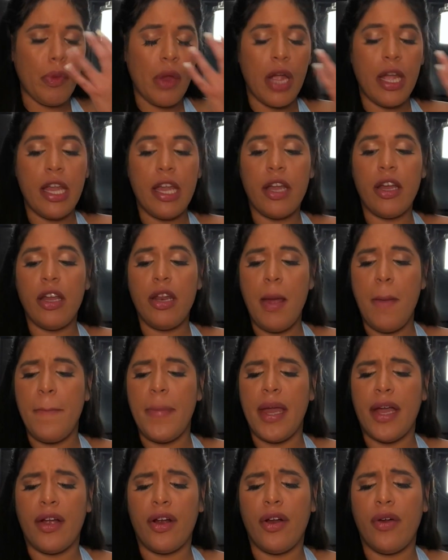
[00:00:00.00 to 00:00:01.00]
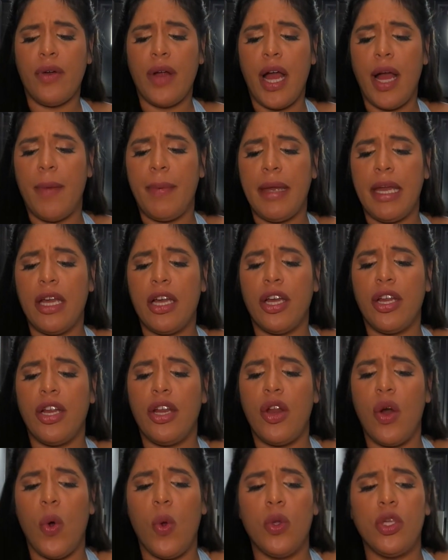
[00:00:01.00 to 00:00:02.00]
He couldn't pick her up. He couldn't
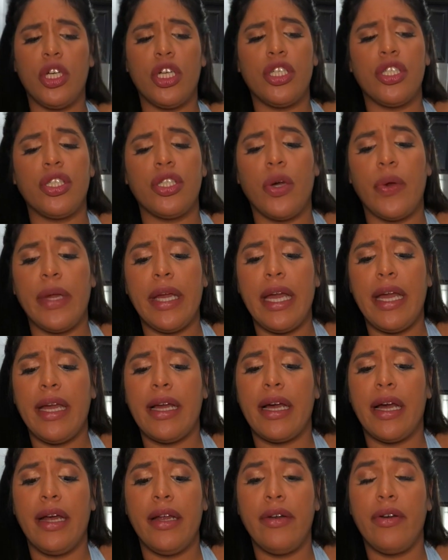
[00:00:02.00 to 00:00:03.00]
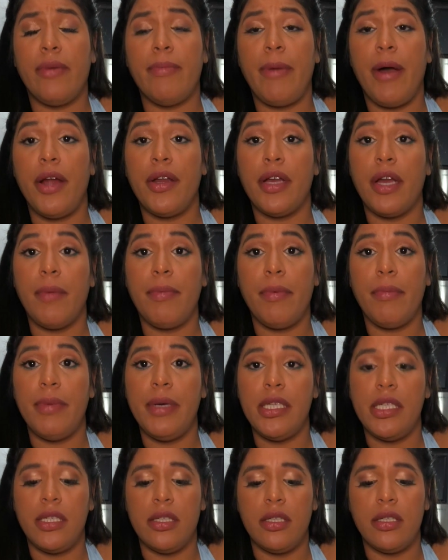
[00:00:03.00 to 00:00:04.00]
hold her, so he cut her body up in
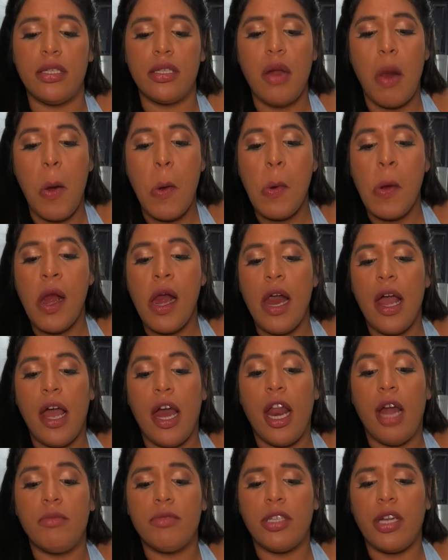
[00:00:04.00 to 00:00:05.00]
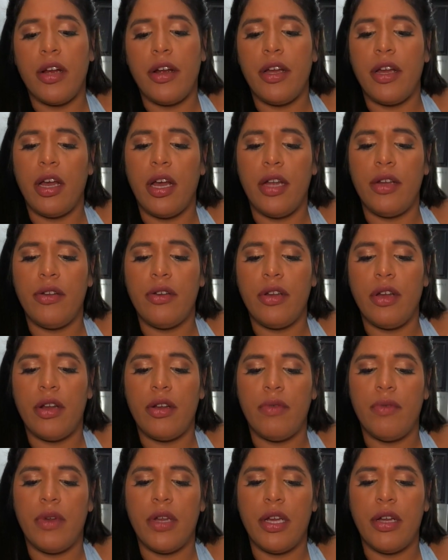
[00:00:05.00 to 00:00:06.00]
pieces. And I'm sorry, y'all. I know y'all
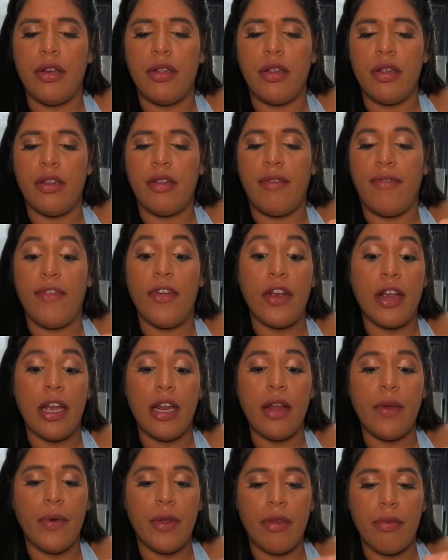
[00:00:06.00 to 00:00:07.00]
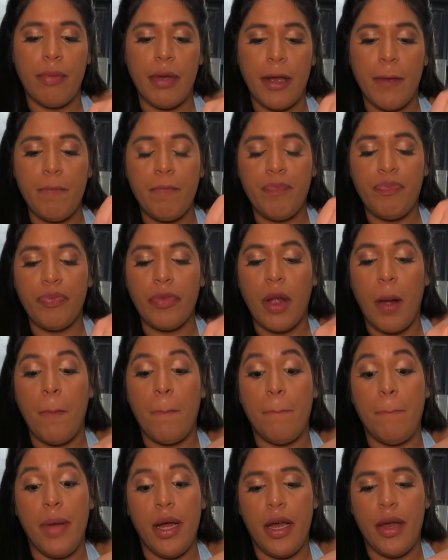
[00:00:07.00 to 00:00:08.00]
don't want to hear this if you're eating with me,
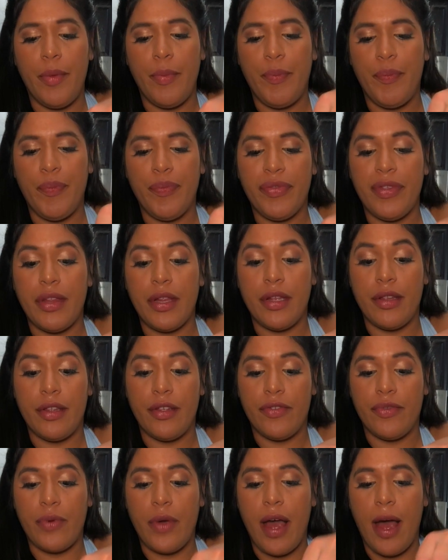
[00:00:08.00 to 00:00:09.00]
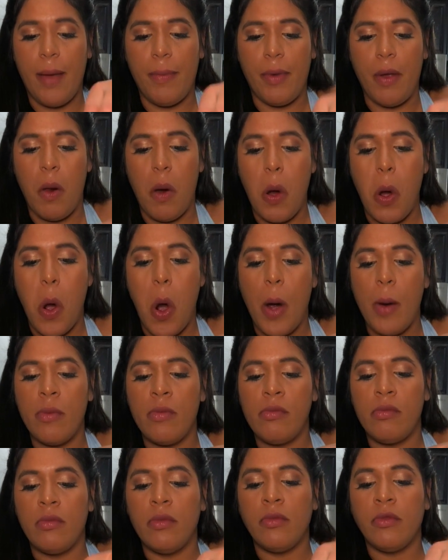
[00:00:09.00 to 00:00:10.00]
but this is what happened.
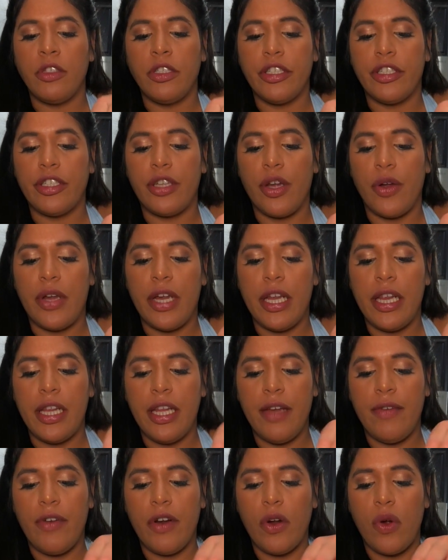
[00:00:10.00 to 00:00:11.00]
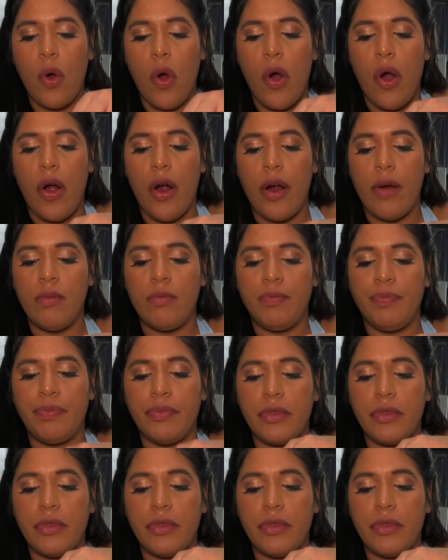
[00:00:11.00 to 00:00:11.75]
So he leaves her car.